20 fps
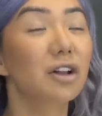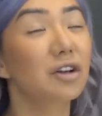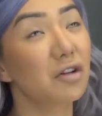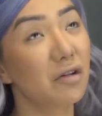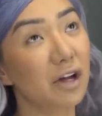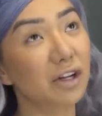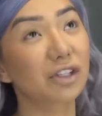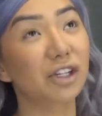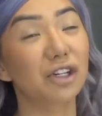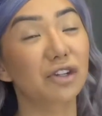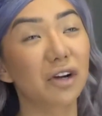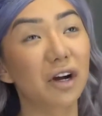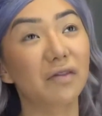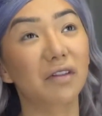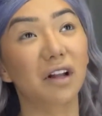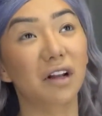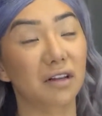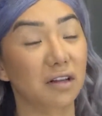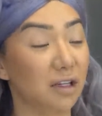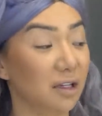No, actually I do have a
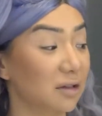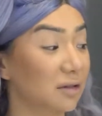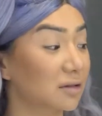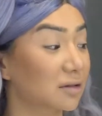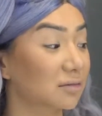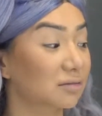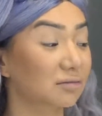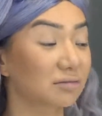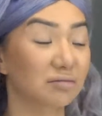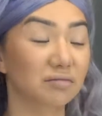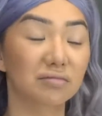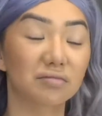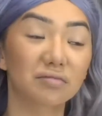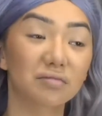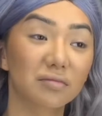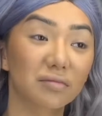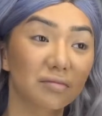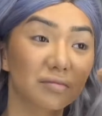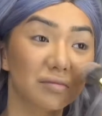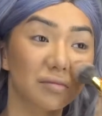lot of
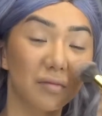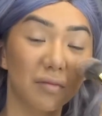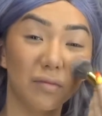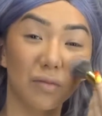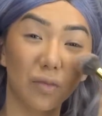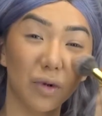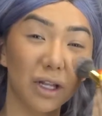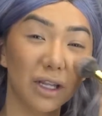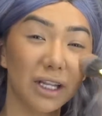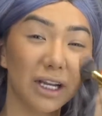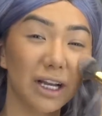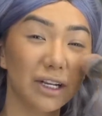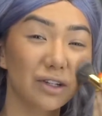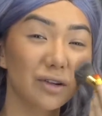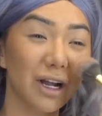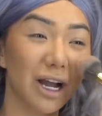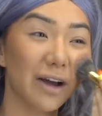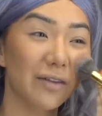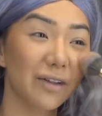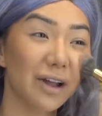things. One thing I
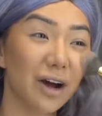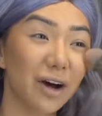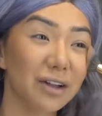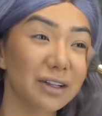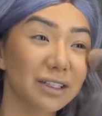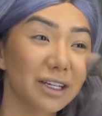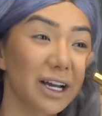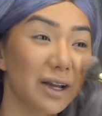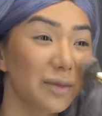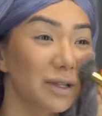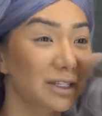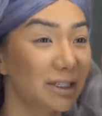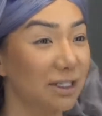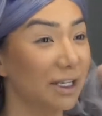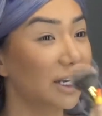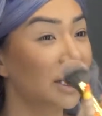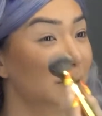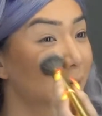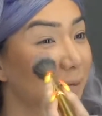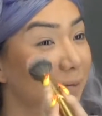don't have that all the time is
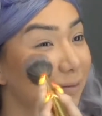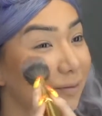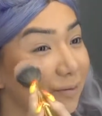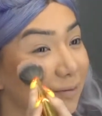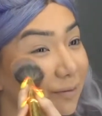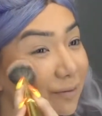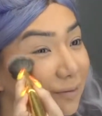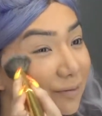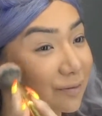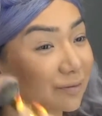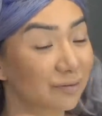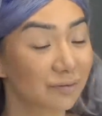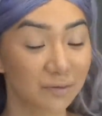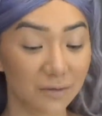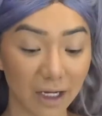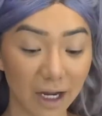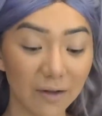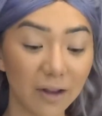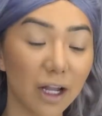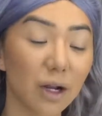skin. I
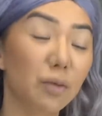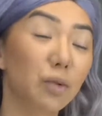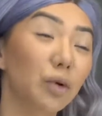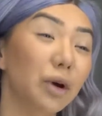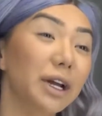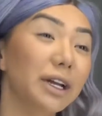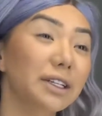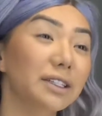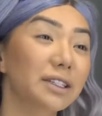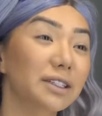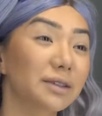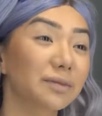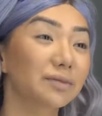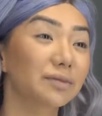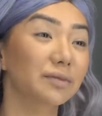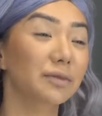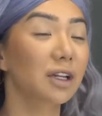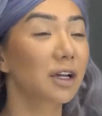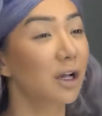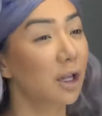have a lot of boys.
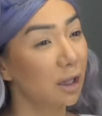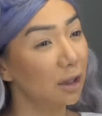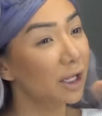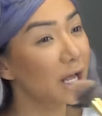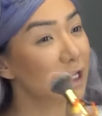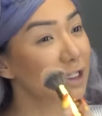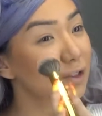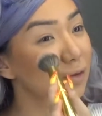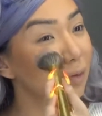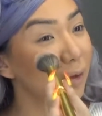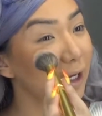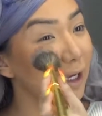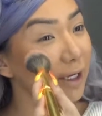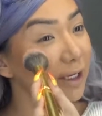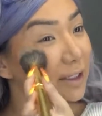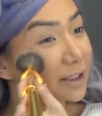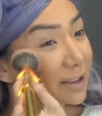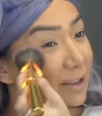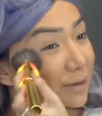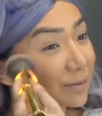Lots of
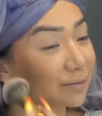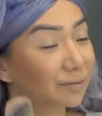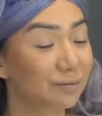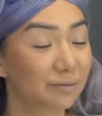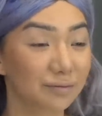wigs.